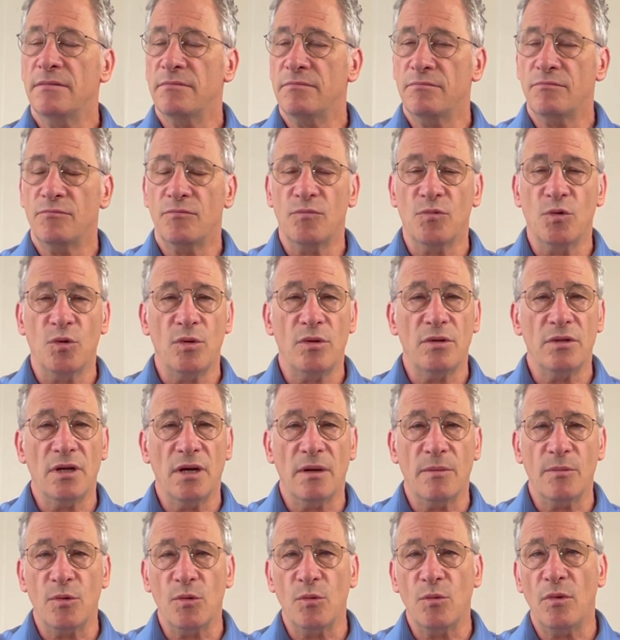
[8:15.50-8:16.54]
rule
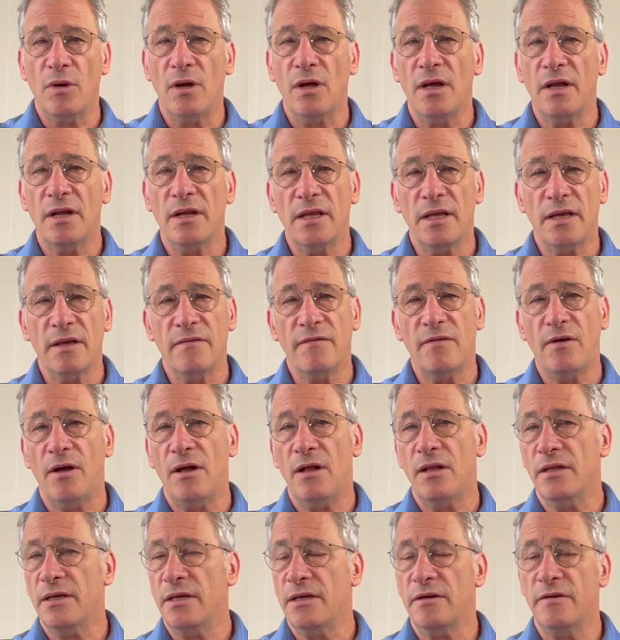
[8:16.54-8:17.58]
number 1 of
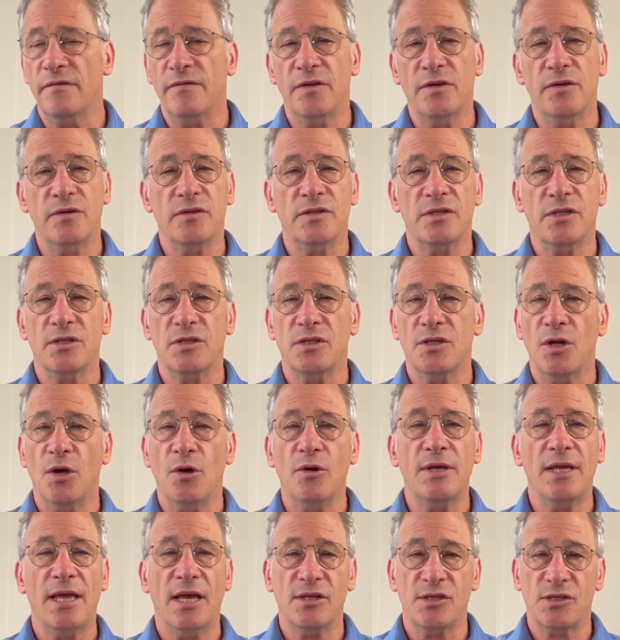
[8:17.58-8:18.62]
all interviews is no
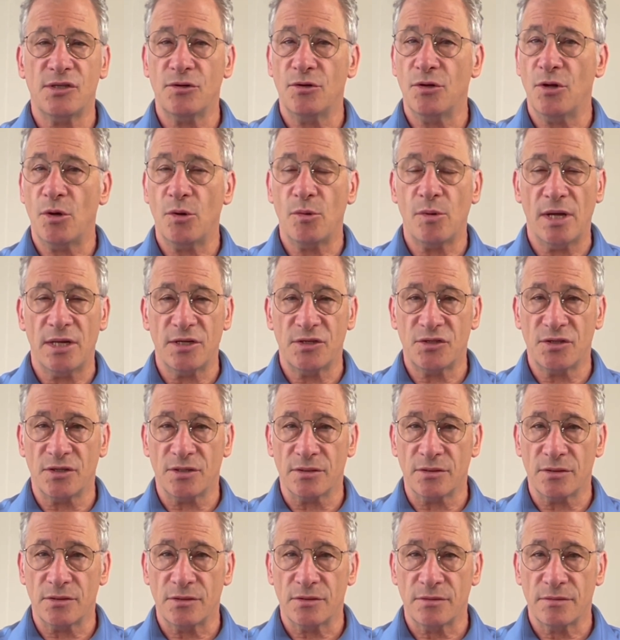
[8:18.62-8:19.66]
yes or no
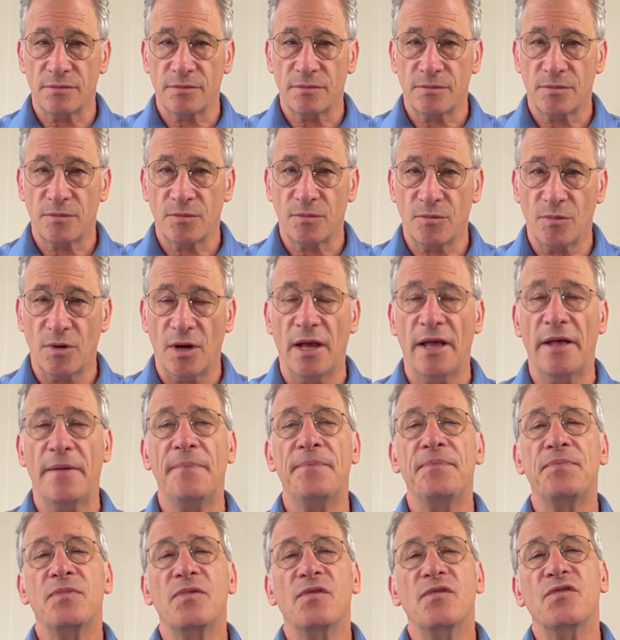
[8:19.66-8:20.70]
questions, right?
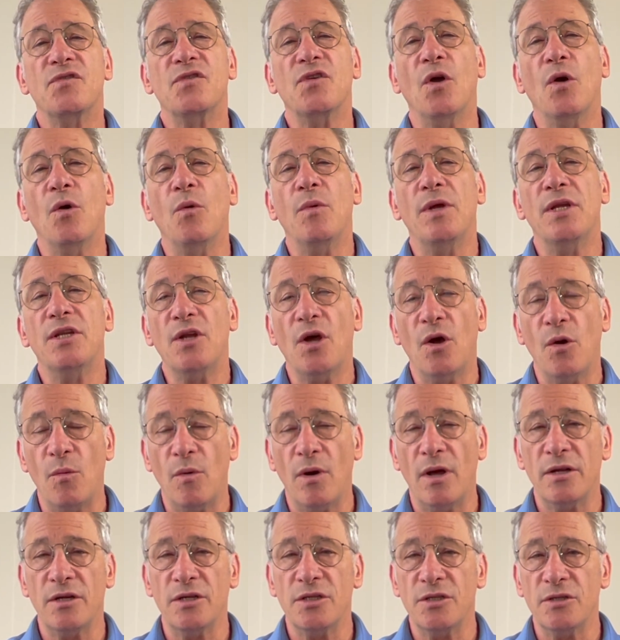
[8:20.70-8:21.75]
So we don't
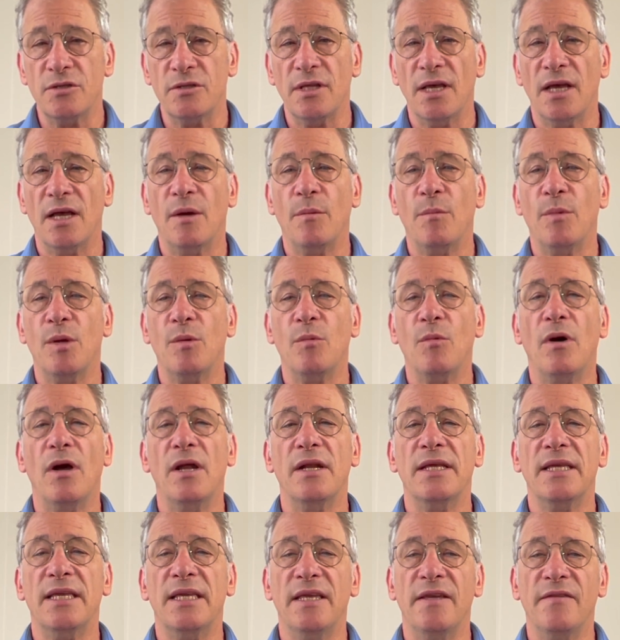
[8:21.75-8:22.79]
want to do that. We want
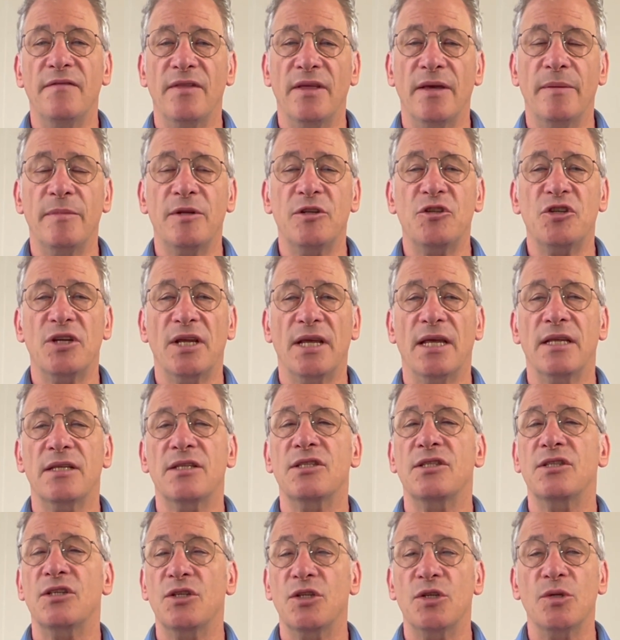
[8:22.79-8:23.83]
to give them a chance
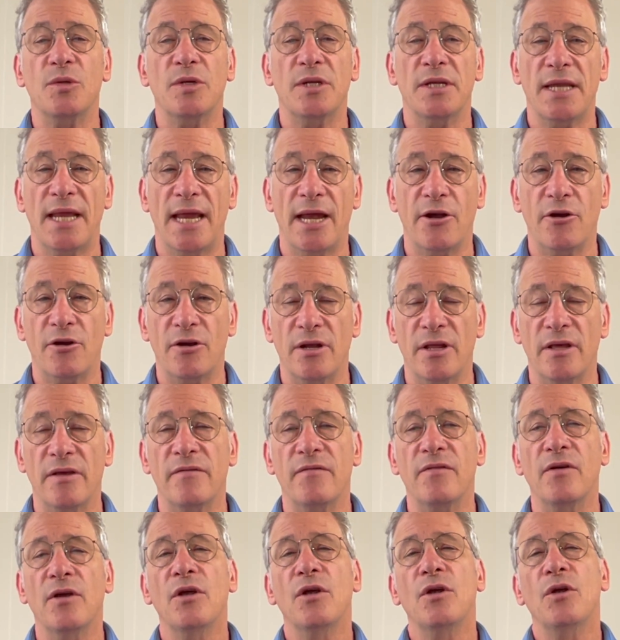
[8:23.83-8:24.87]
to do a narrative
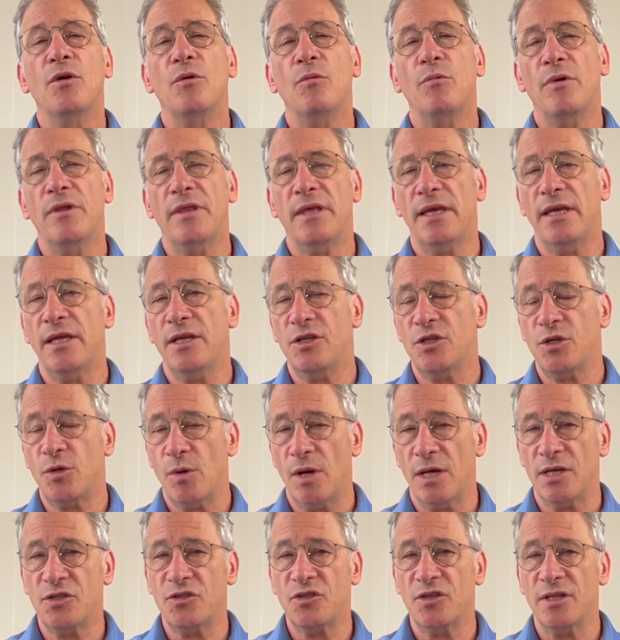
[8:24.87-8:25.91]
with each
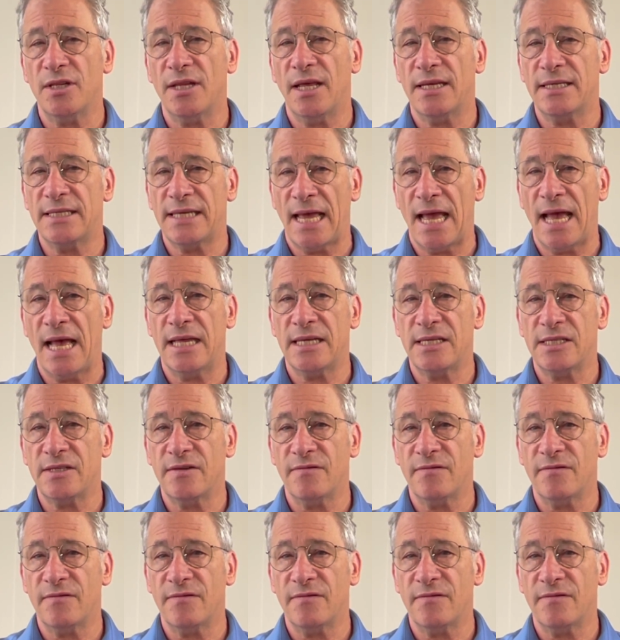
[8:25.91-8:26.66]
question that's asked of